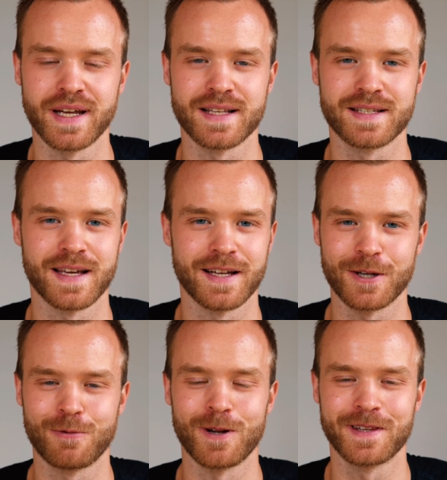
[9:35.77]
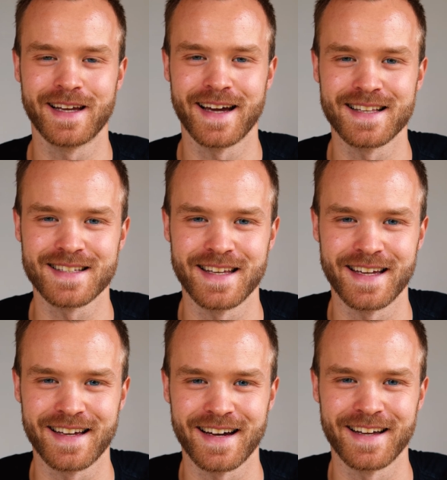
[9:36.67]
It's the Quality Gains
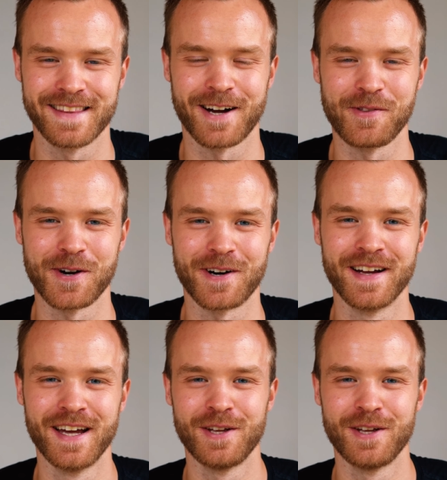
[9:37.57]
link I had down there.